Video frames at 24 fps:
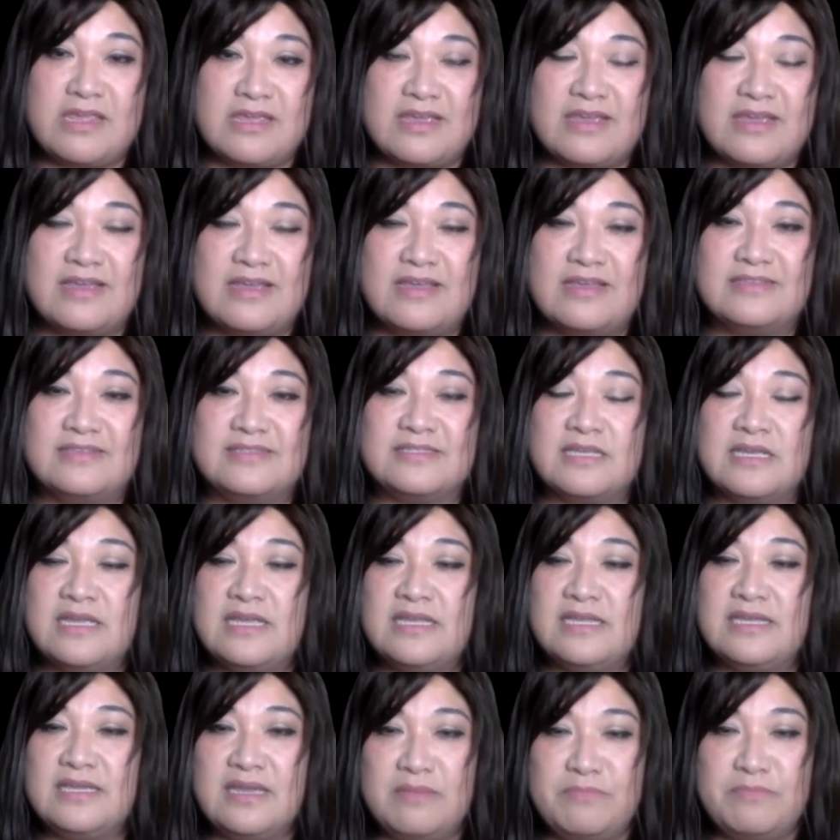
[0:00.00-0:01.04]
is
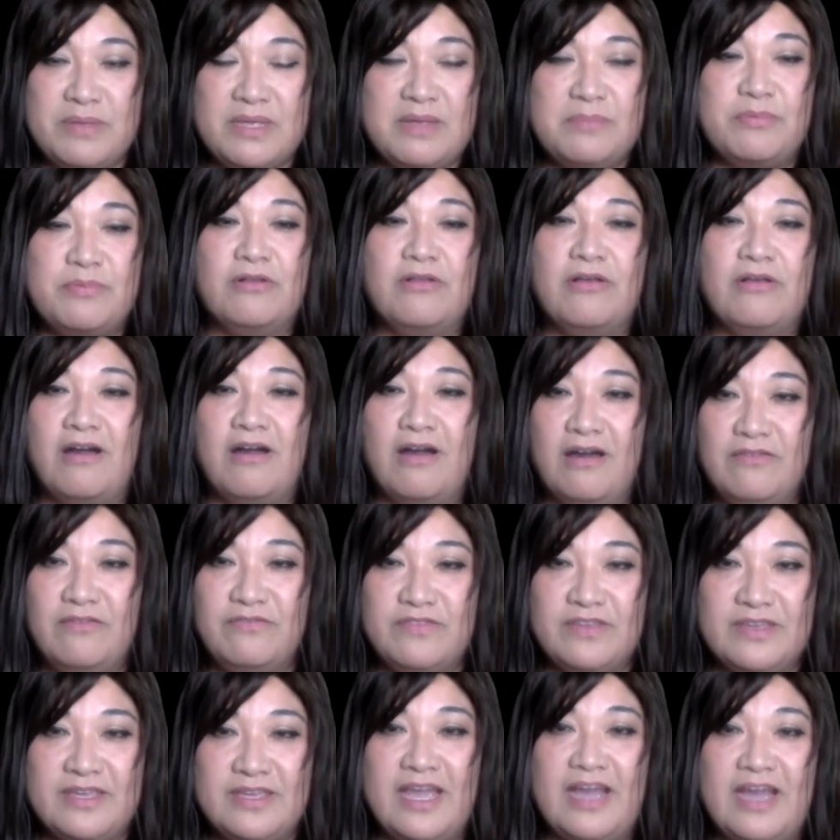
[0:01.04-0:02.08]
get people off
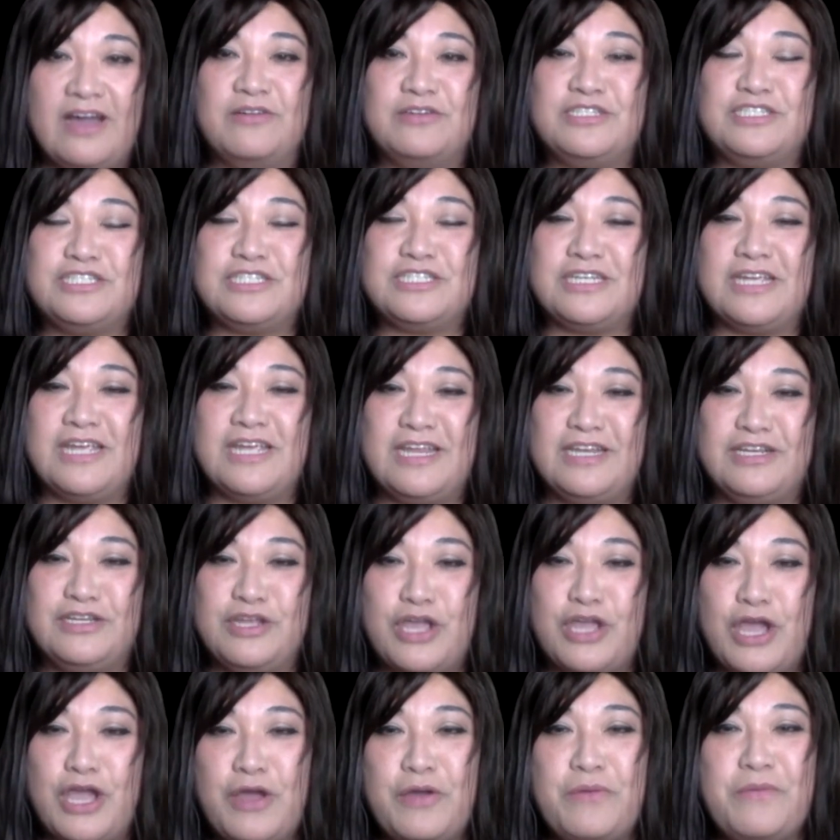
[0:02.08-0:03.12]
the couch and
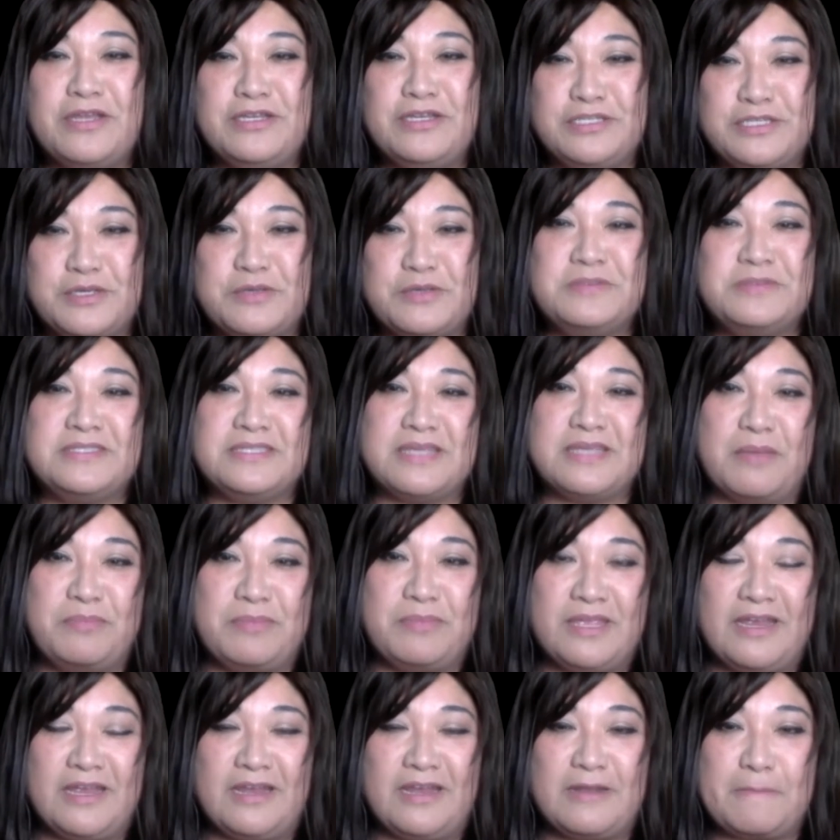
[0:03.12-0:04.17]
go and do
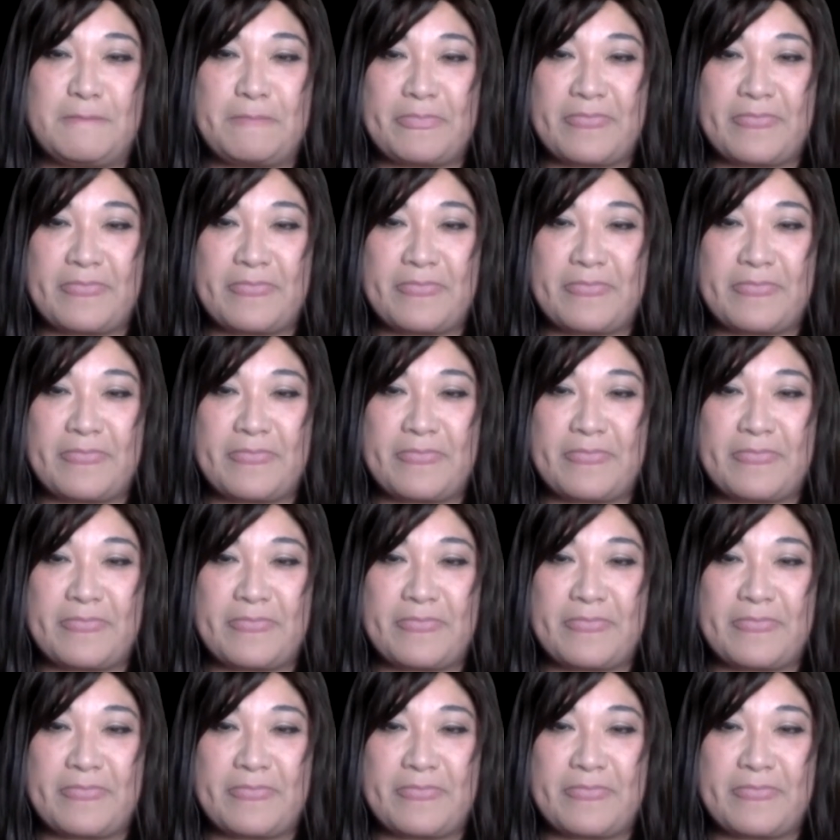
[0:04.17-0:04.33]
something.